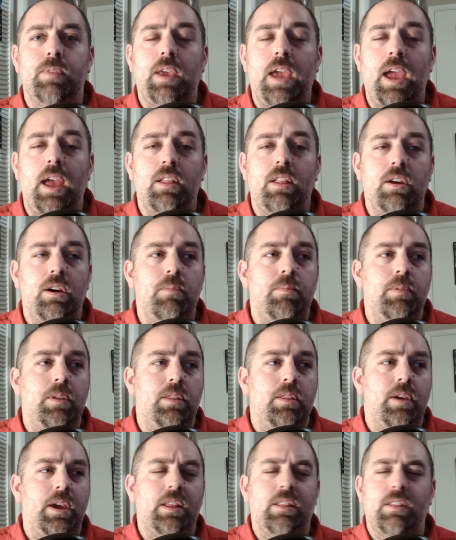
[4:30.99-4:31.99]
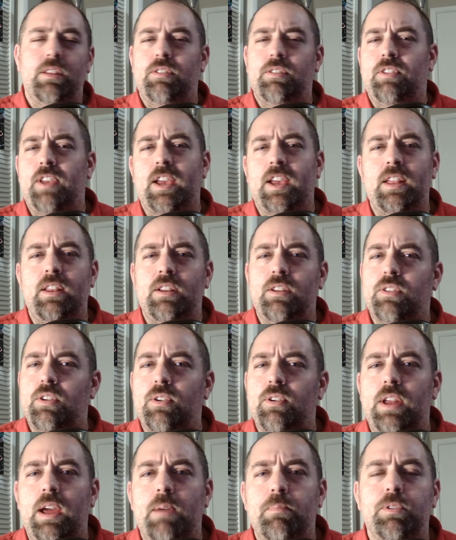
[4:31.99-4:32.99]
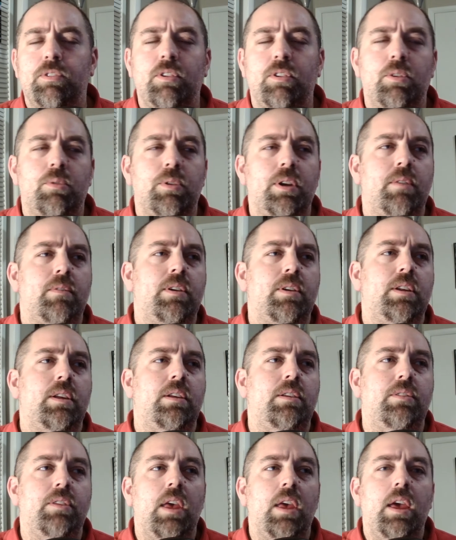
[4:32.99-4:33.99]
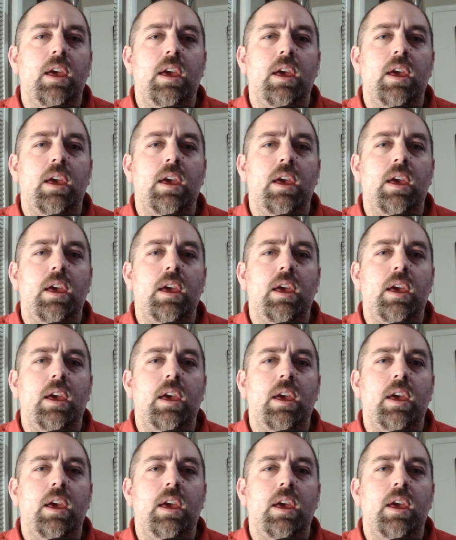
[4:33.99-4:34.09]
Caleb in like the second or third episode or whatever it is,